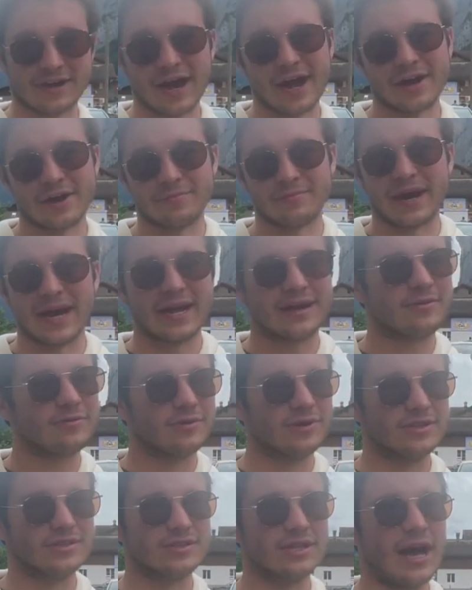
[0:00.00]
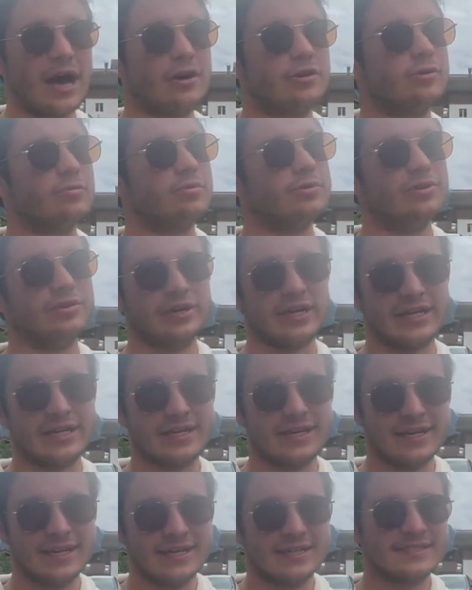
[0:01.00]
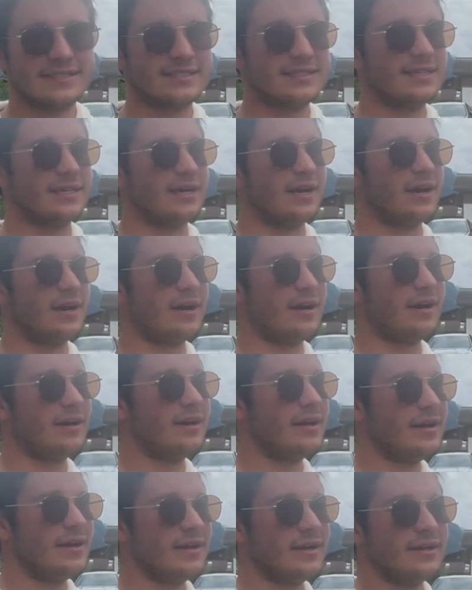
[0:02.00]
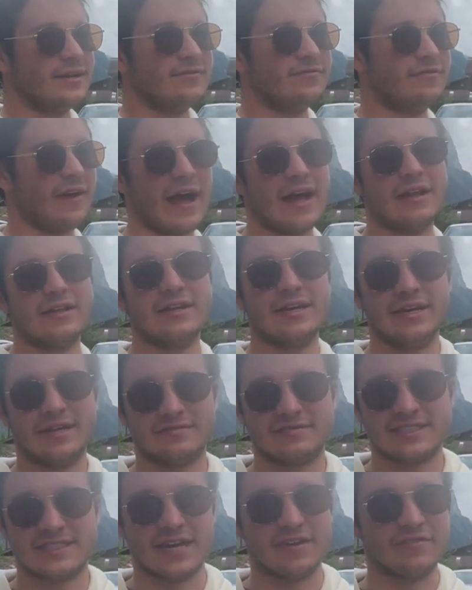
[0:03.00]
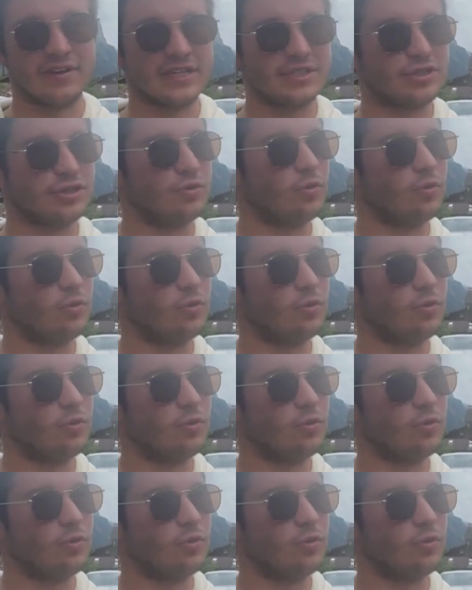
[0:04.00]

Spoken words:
Got our mic. We're in Lauterbrunnen. It's a valley of 72